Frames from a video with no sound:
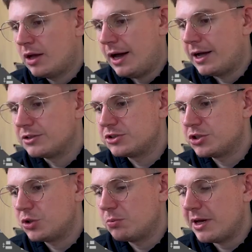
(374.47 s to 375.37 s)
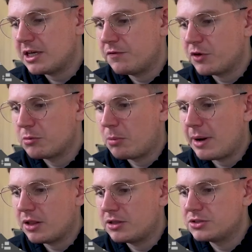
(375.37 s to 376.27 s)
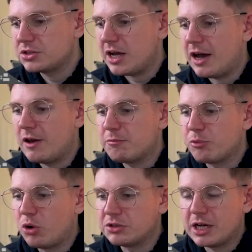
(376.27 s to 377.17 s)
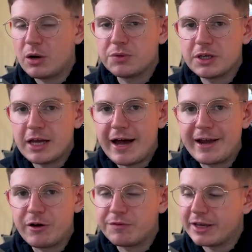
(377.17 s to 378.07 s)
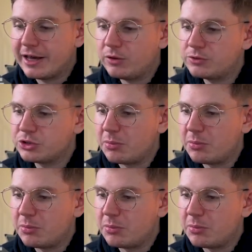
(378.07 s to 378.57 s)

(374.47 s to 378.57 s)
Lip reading: And to make it feel more balanced, I've brought down the height of the L to